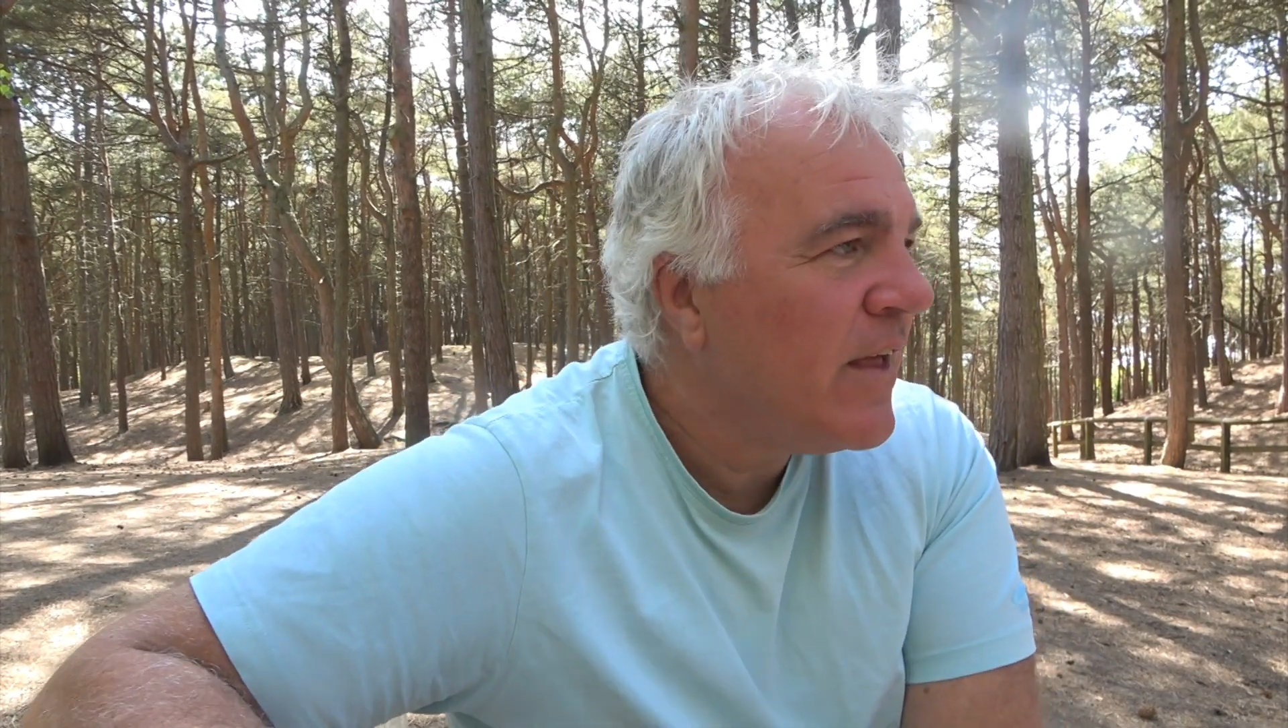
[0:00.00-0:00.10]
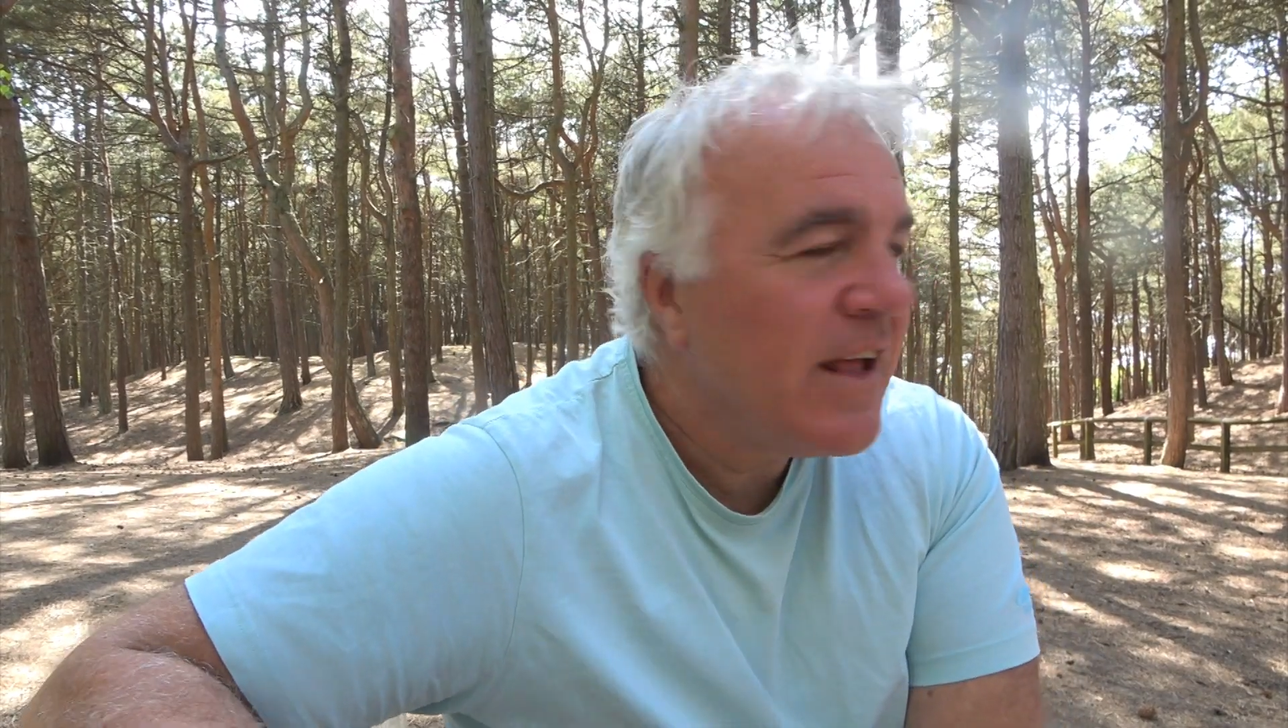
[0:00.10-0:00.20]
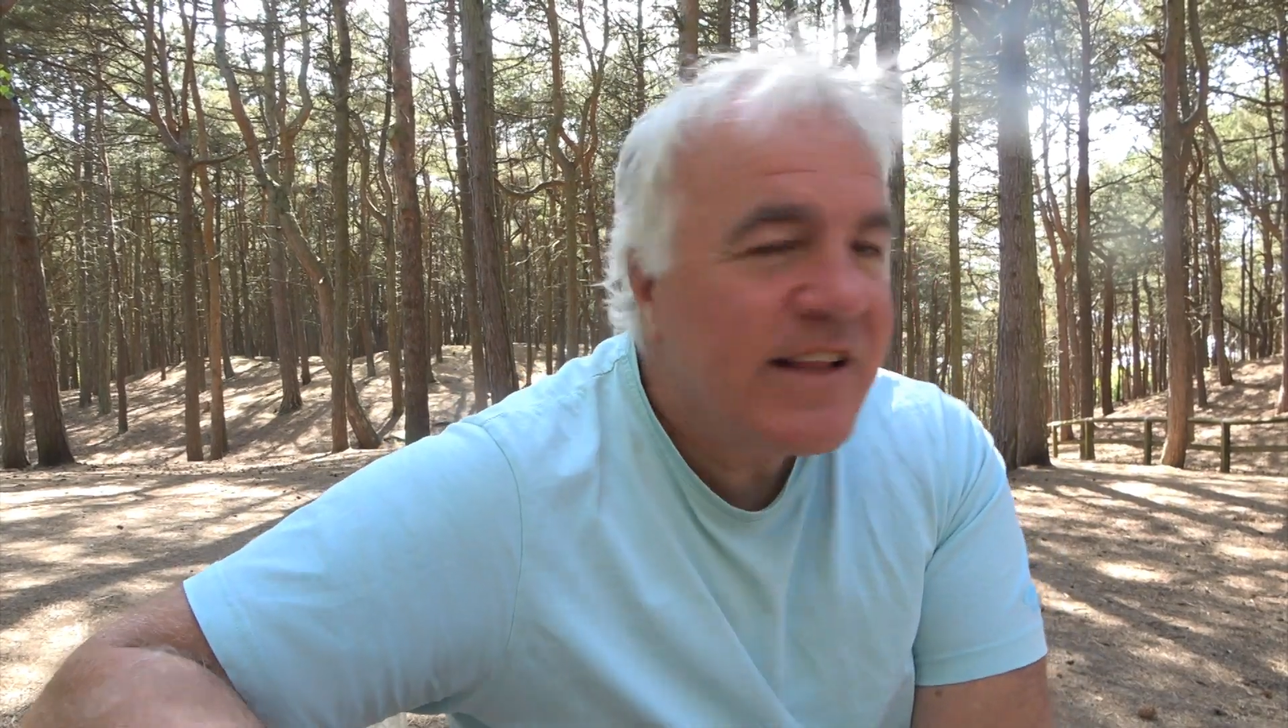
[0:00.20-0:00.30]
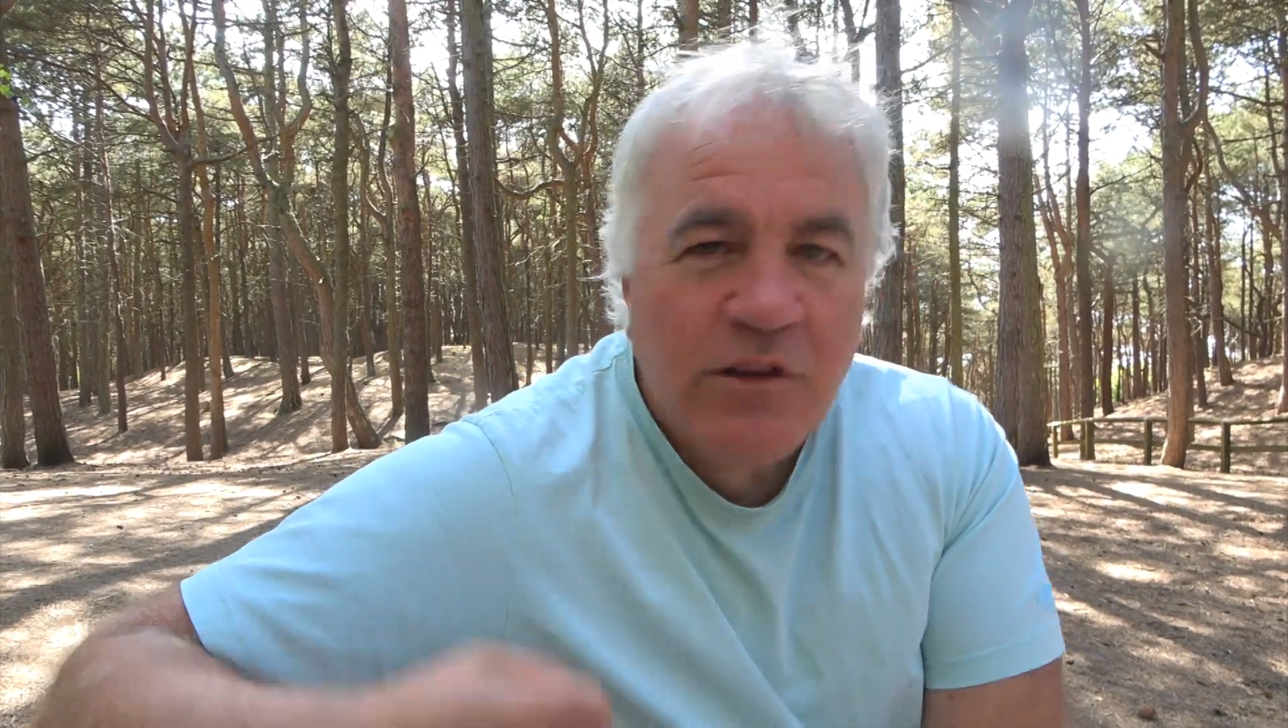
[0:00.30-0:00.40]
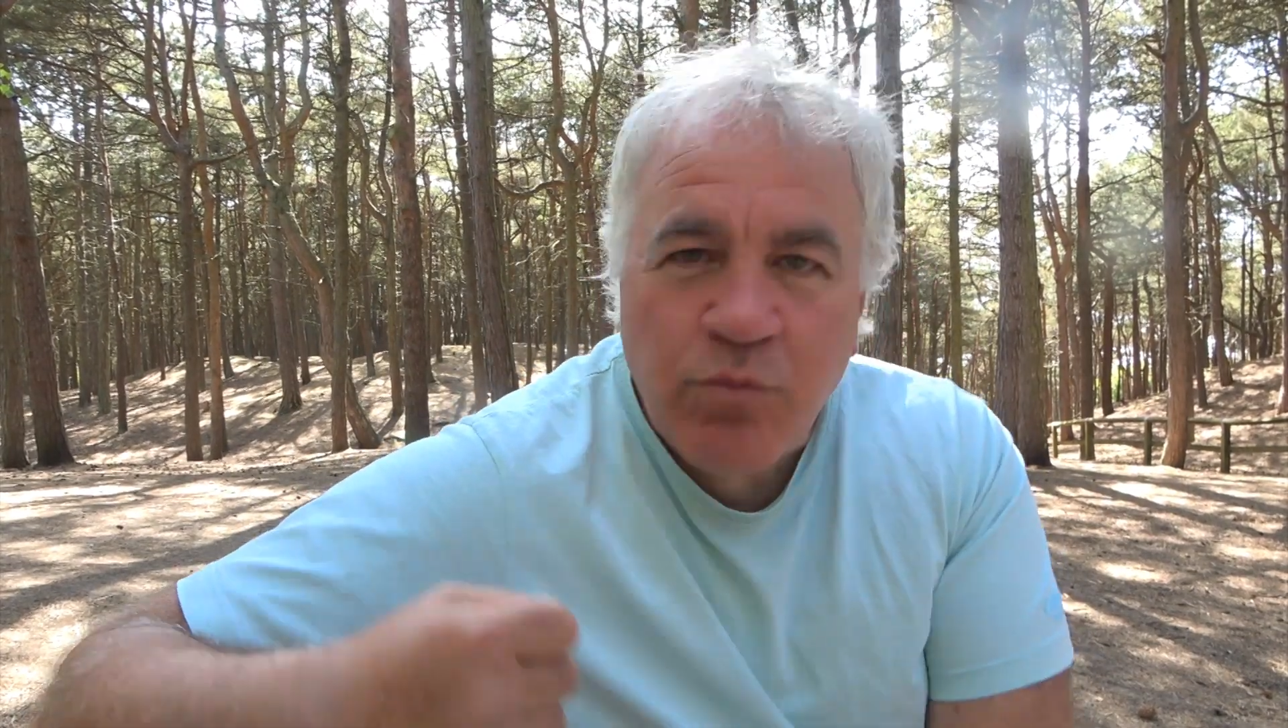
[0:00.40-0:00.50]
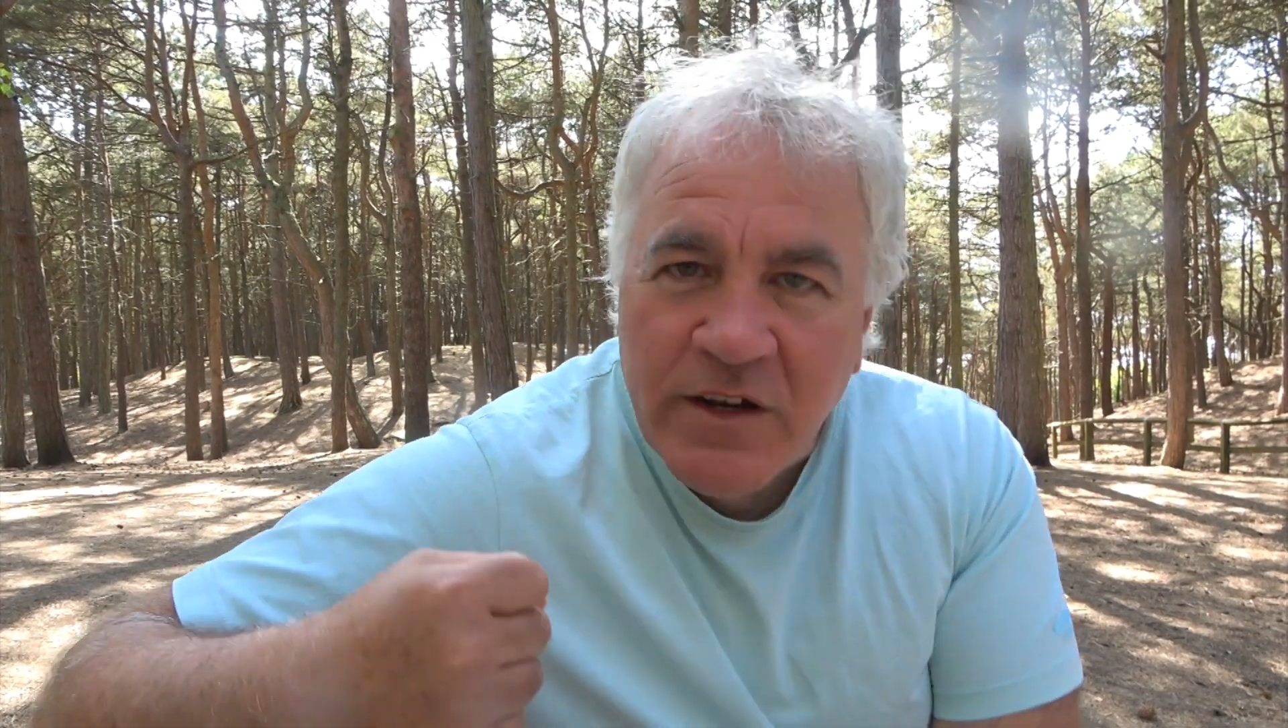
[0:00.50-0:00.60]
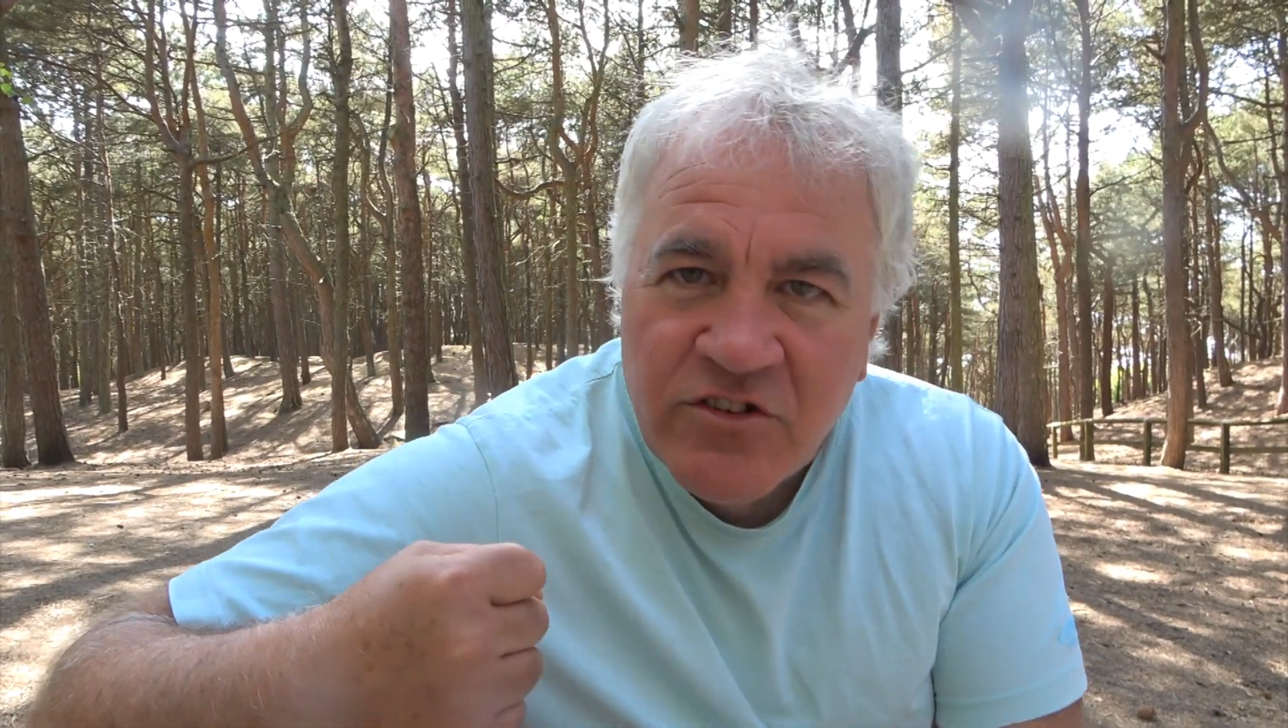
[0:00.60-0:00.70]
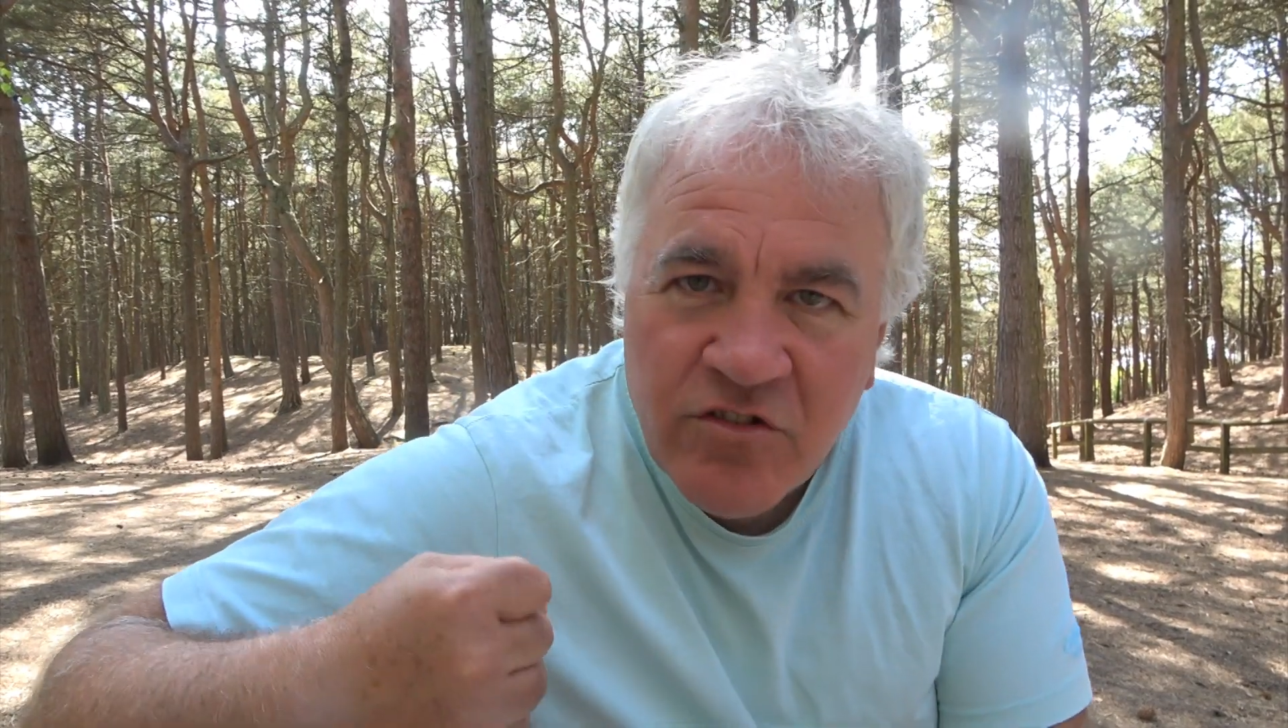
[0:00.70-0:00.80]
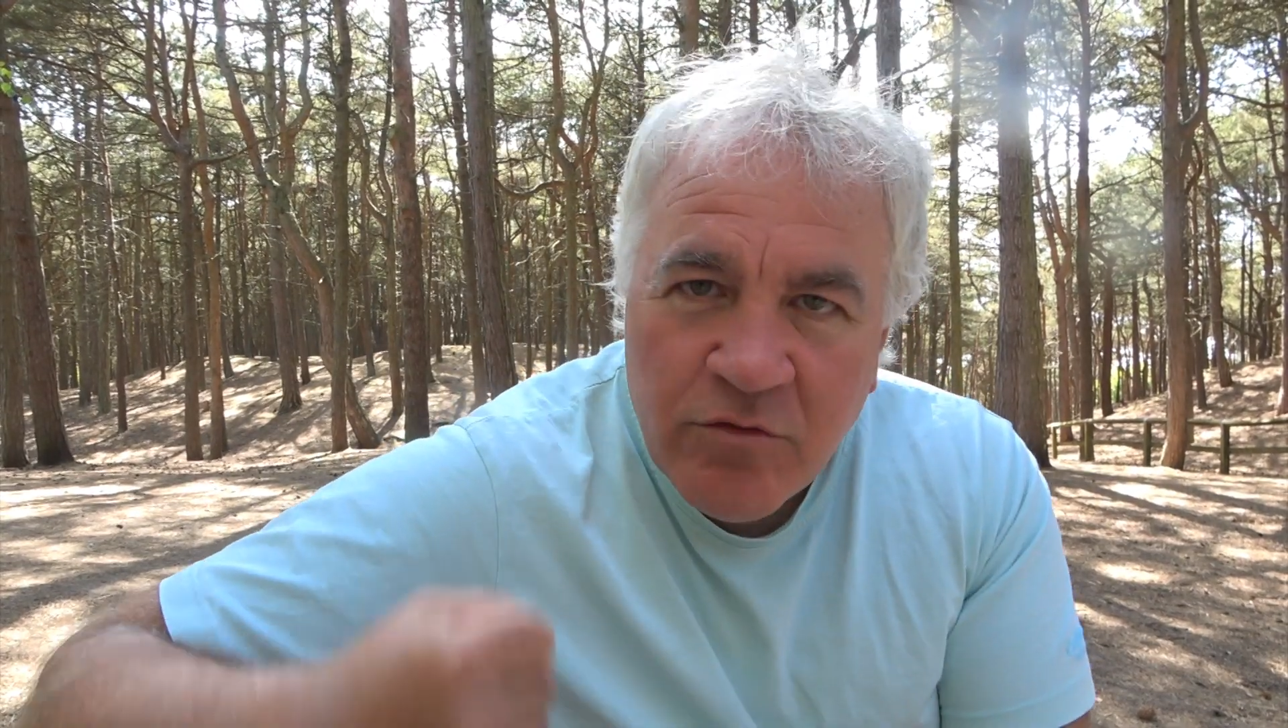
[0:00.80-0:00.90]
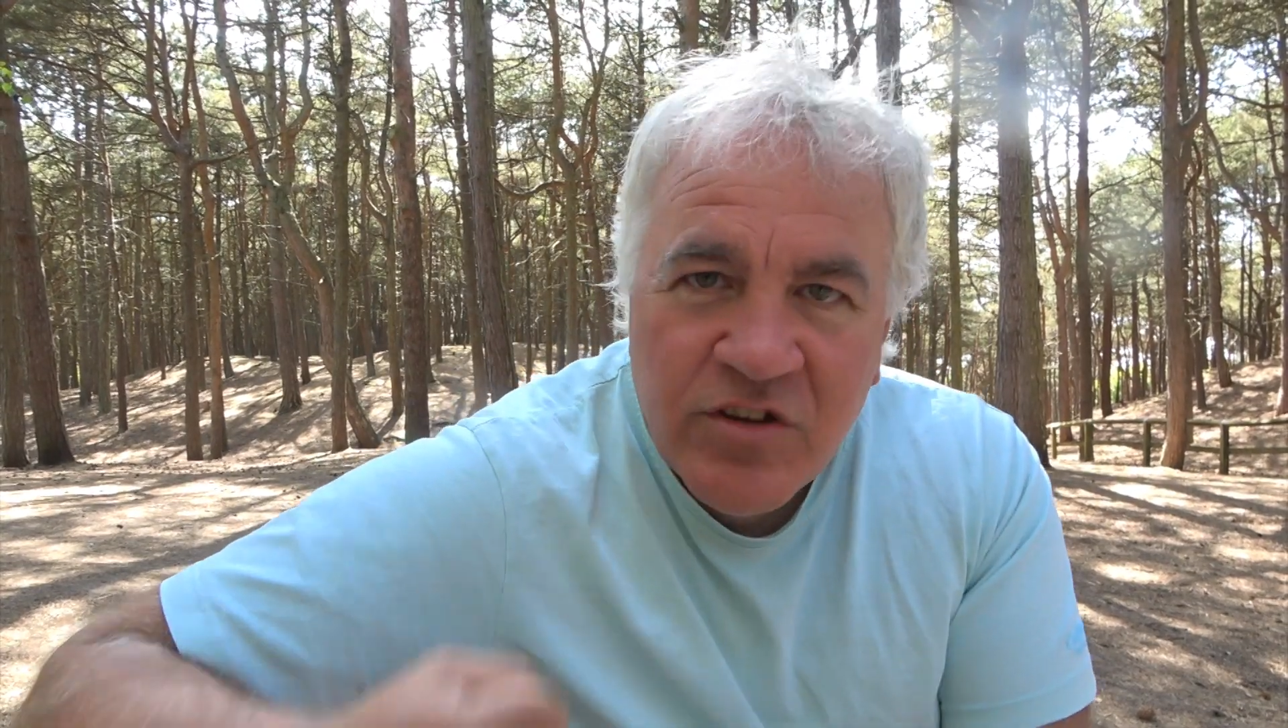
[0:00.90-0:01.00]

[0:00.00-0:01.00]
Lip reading: That's what is so